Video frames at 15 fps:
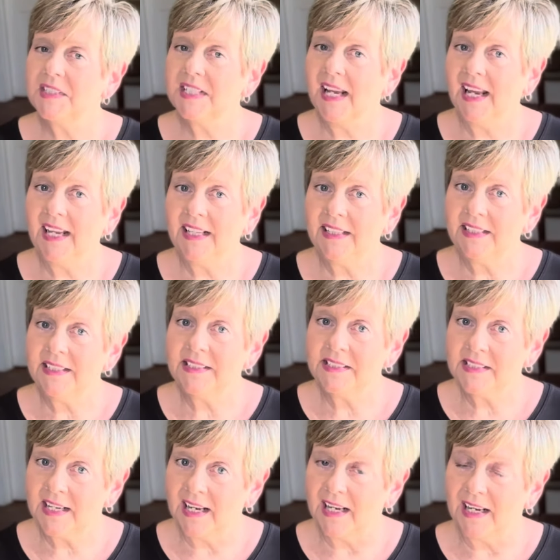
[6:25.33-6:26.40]
take this
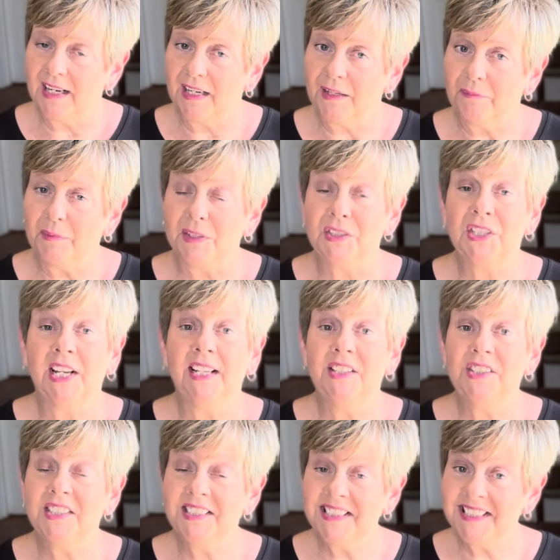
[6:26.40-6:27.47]
time, the
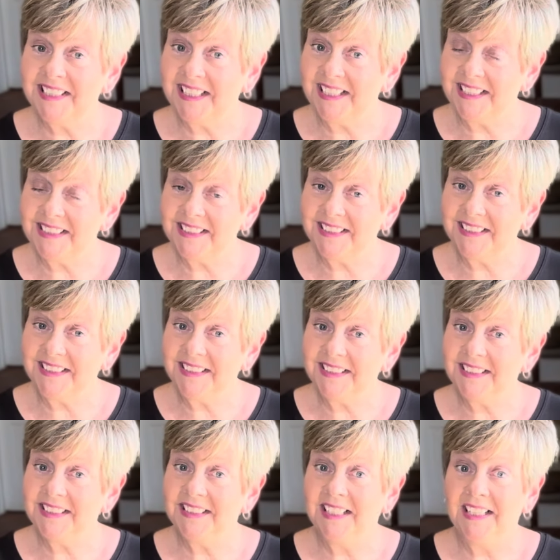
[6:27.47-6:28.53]
change in
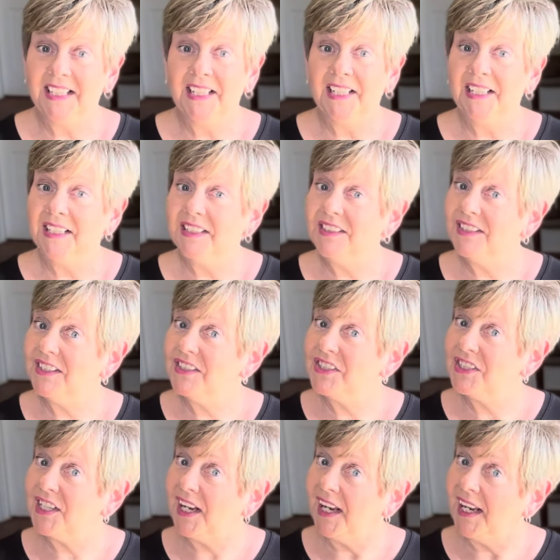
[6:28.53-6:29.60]
seasons, to
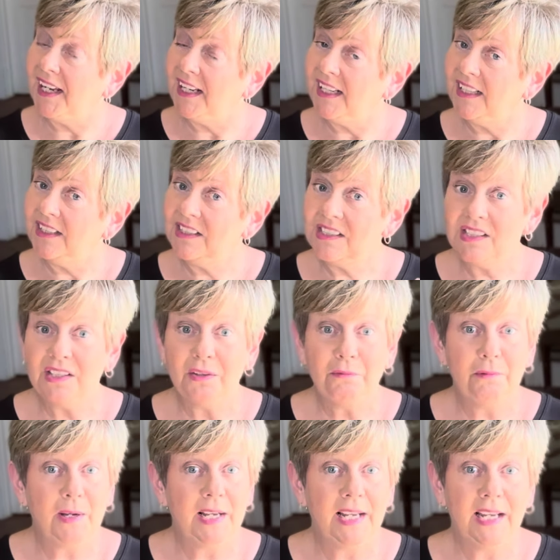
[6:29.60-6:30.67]
change the
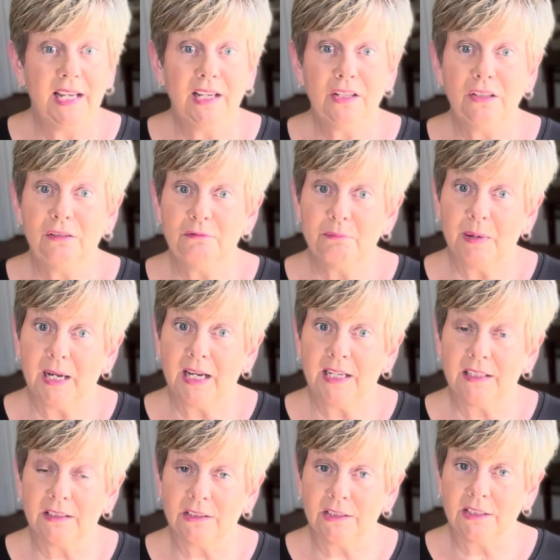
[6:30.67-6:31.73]
way you
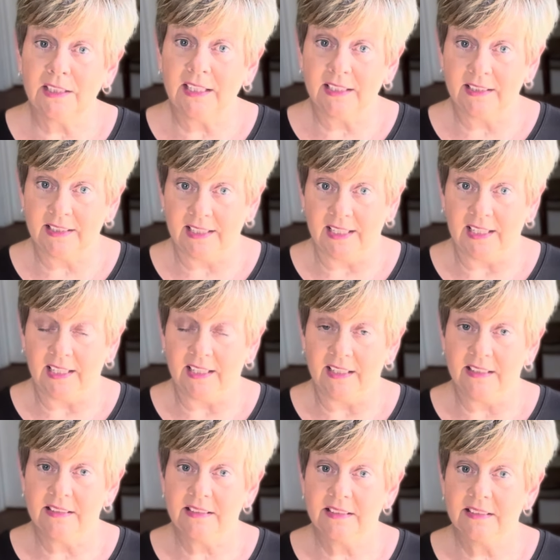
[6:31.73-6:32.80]
might look at
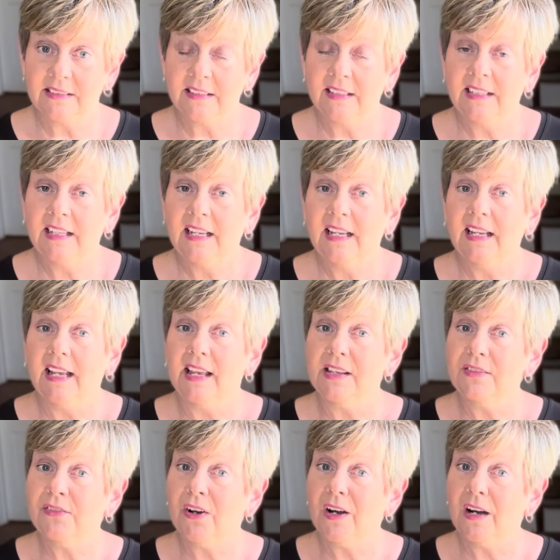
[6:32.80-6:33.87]
things as
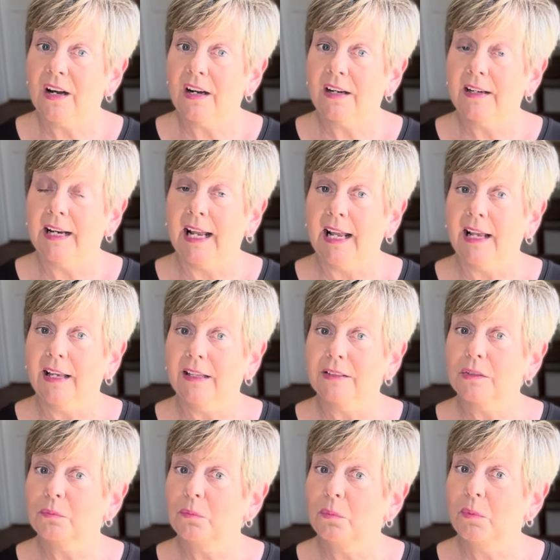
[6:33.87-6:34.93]
far
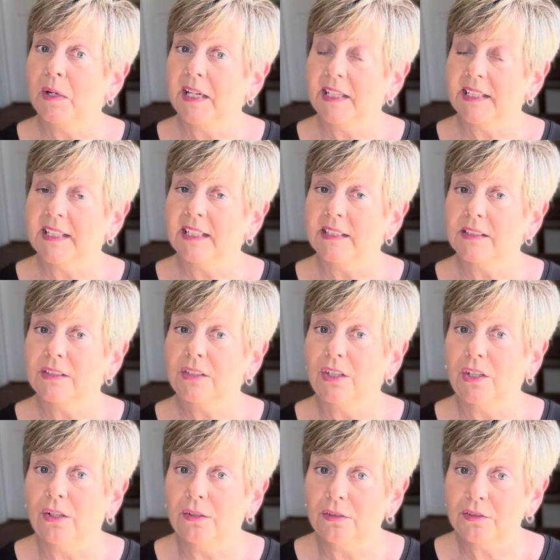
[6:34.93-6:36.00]
as what is
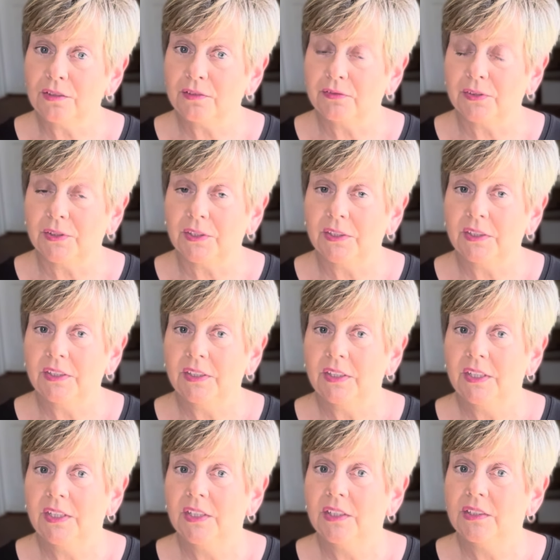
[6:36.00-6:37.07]
useful
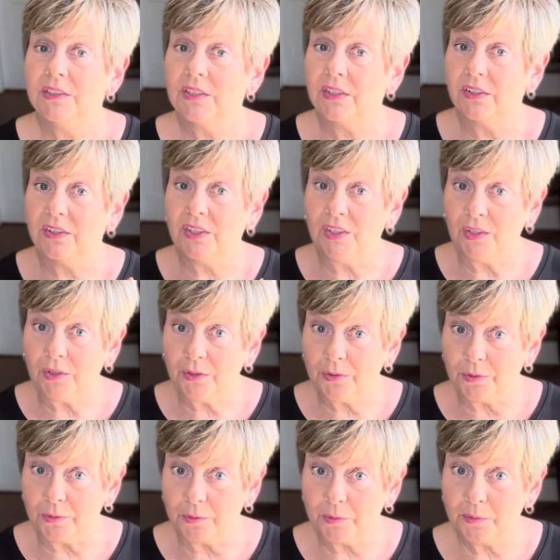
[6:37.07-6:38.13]
to
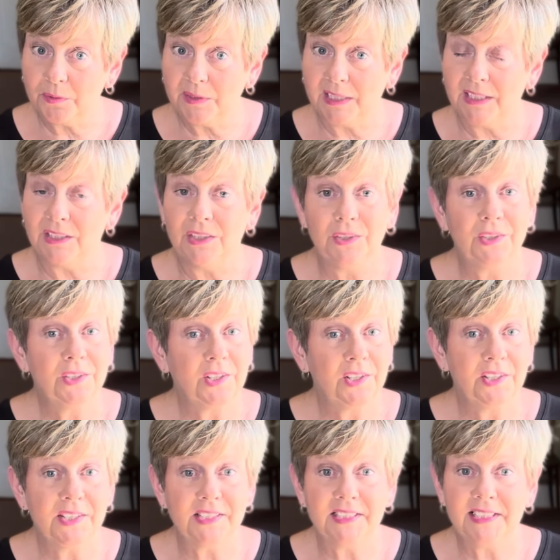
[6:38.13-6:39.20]
you in your
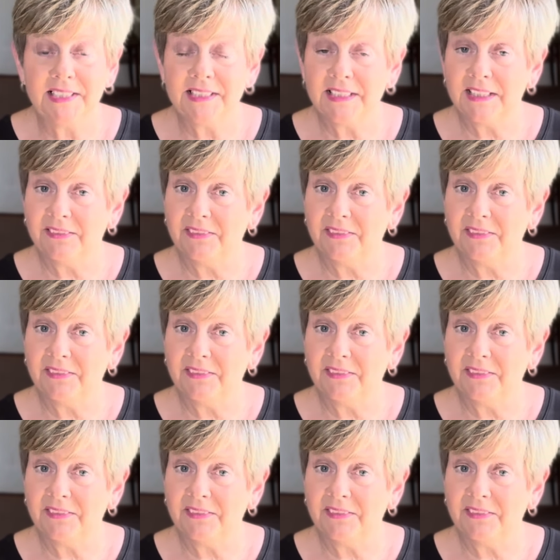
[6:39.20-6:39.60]
current season of